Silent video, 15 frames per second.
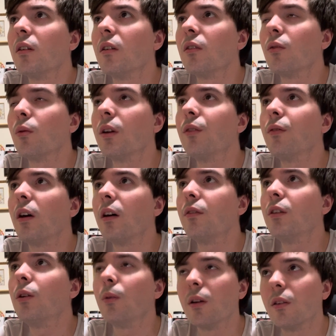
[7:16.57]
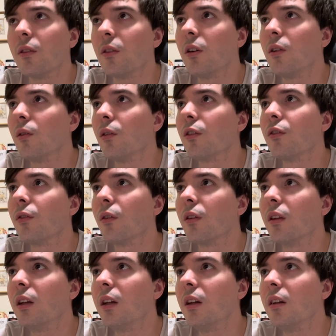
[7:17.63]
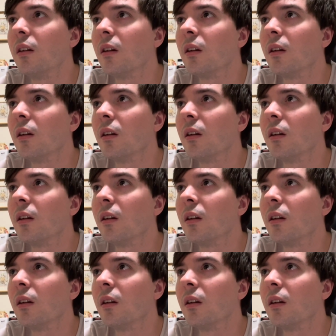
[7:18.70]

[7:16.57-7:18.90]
$25 US for the